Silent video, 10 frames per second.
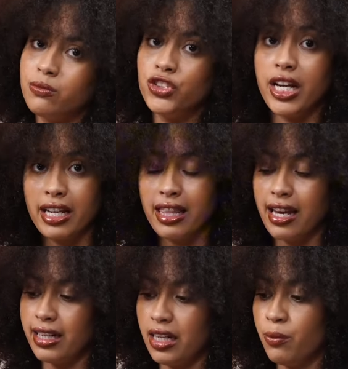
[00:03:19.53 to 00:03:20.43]
Check
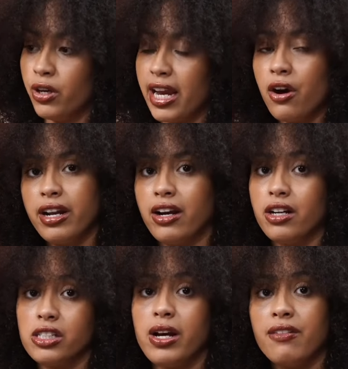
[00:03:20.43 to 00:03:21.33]
that ebook out. I
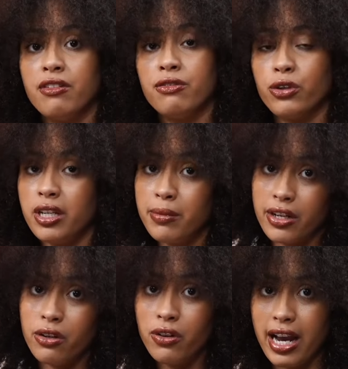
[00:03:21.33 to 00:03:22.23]
also have a free
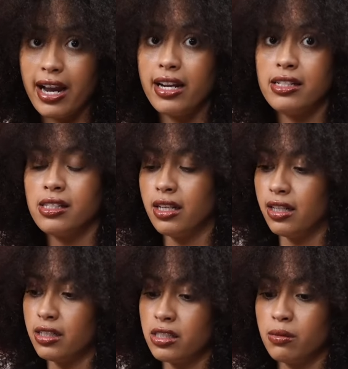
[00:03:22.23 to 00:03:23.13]
marital guide. It's
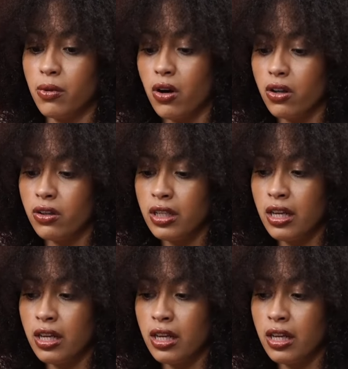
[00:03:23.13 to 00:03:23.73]
a small